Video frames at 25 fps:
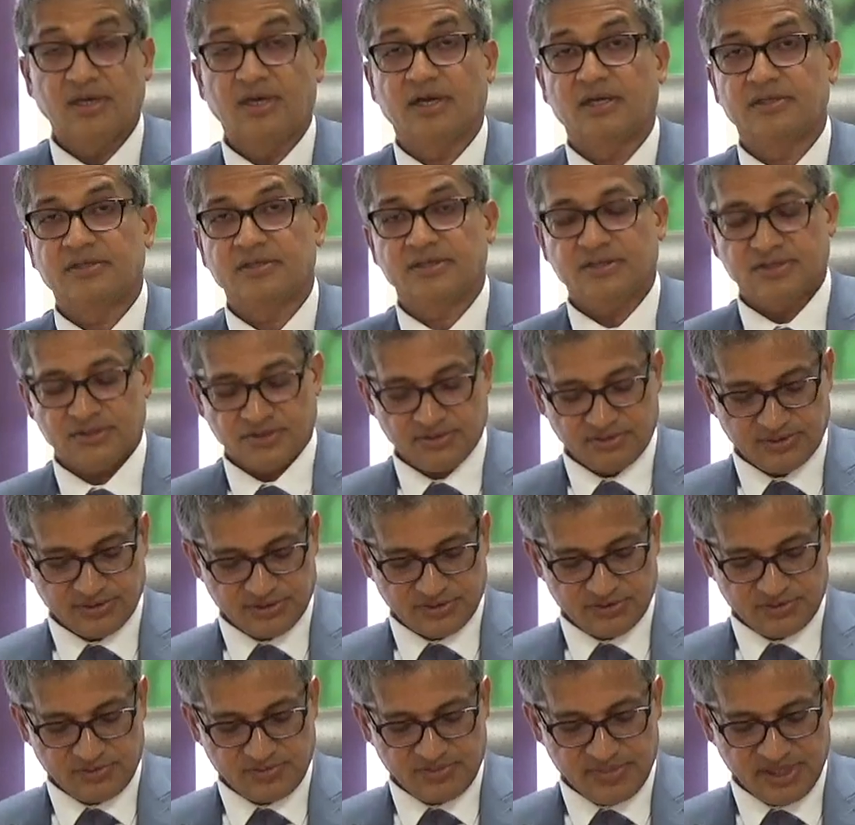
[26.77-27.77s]
And there's
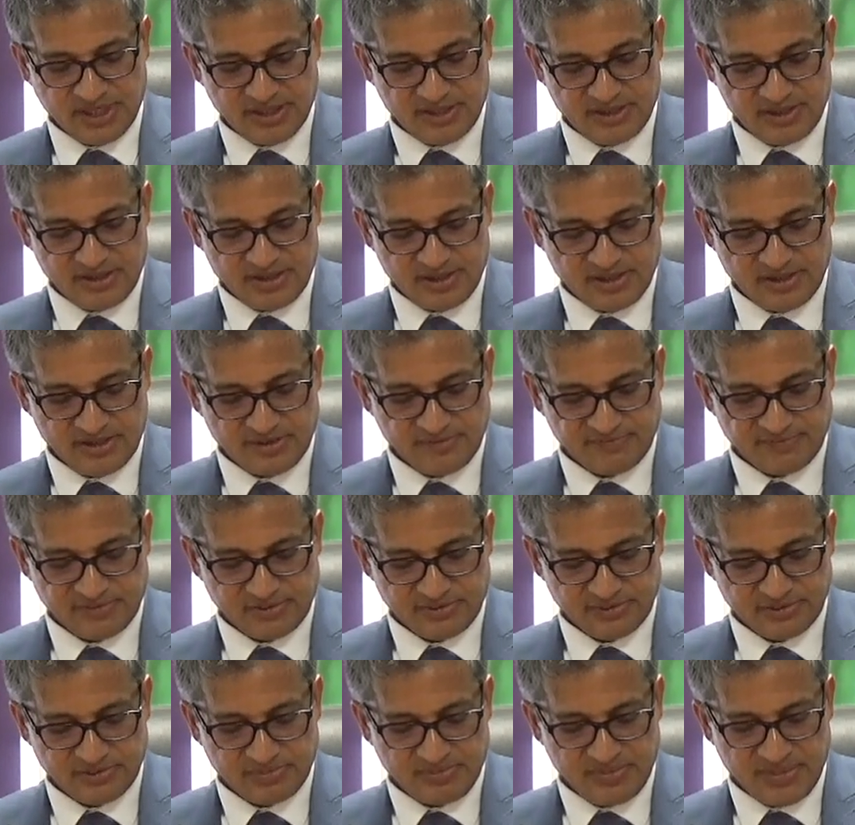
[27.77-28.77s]
also a big nerve
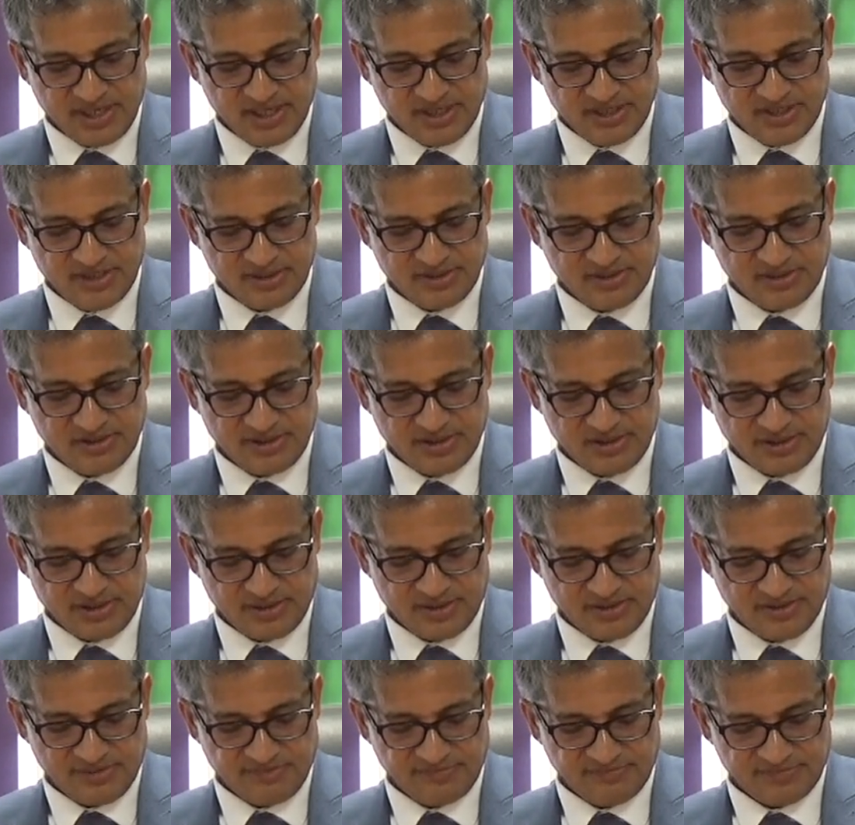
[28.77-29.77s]
called the median
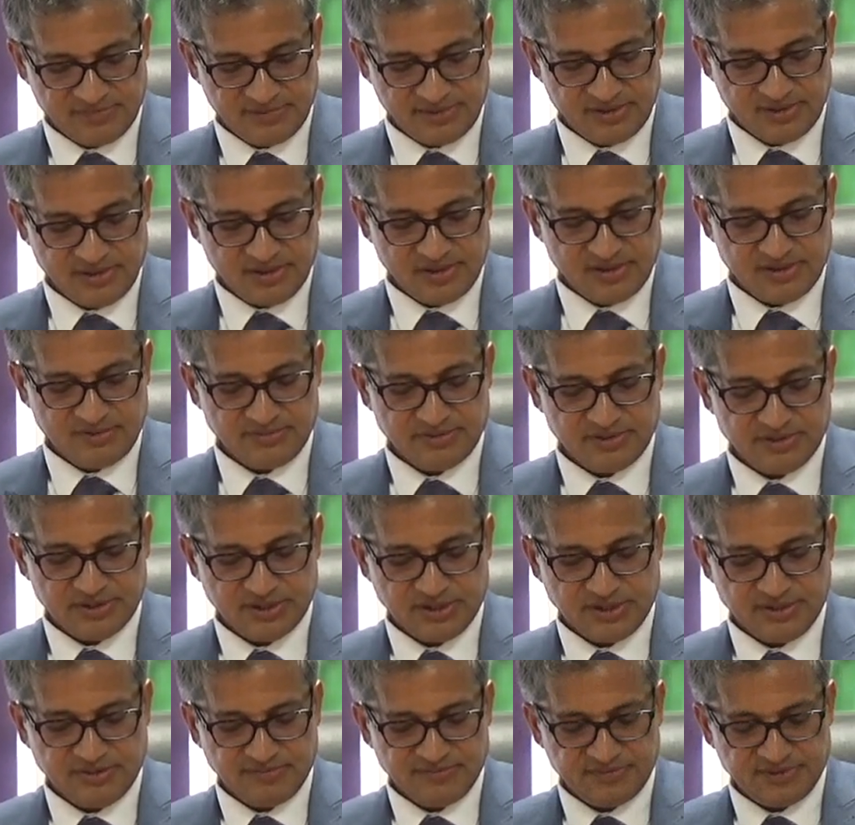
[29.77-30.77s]
nerve, which
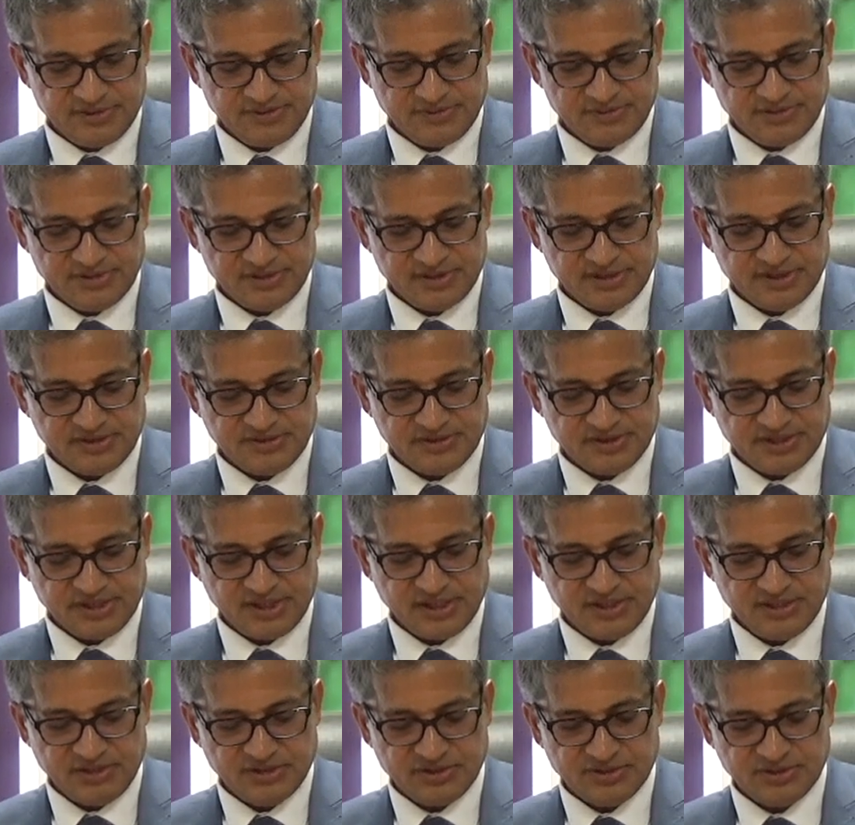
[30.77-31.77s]
gives you the
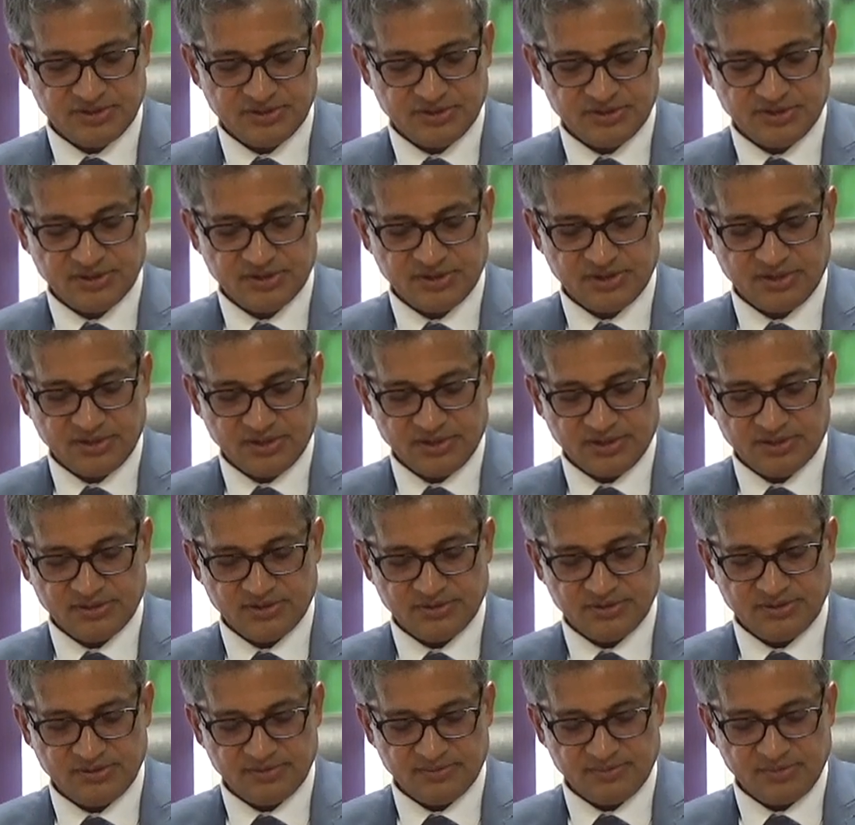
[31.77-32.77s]
sensations
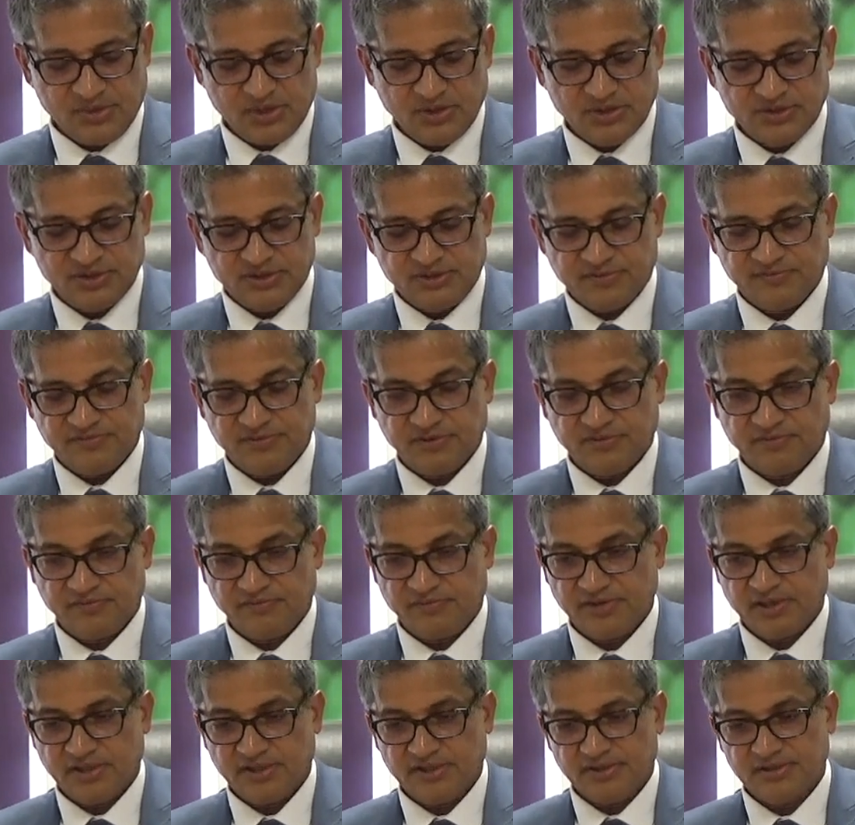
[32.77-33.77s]
to most of your
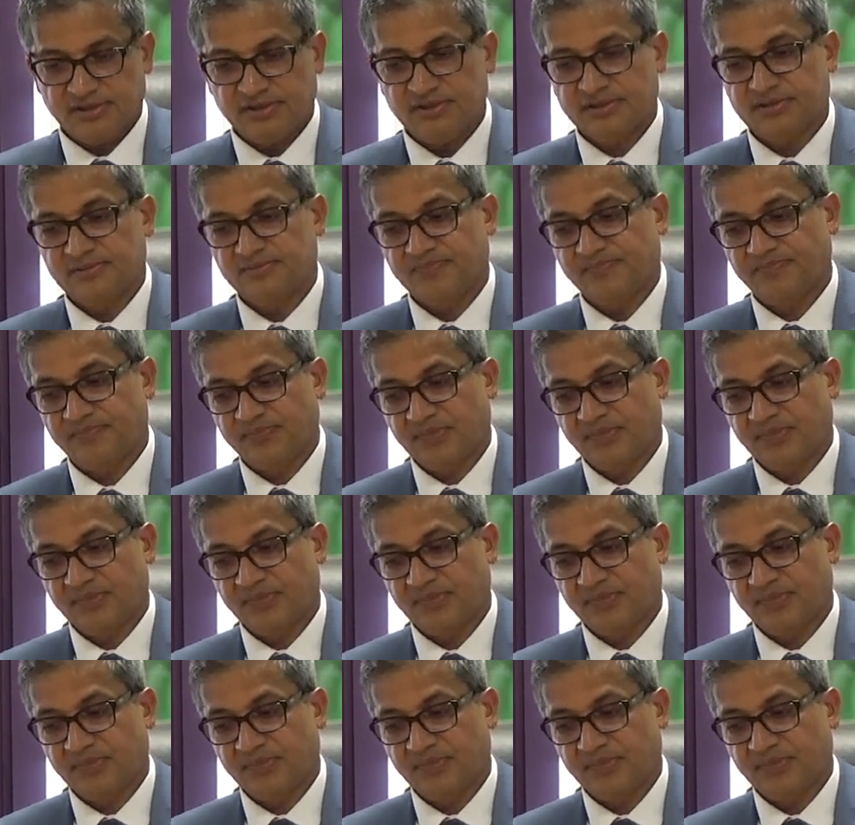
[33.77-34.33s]
fingers.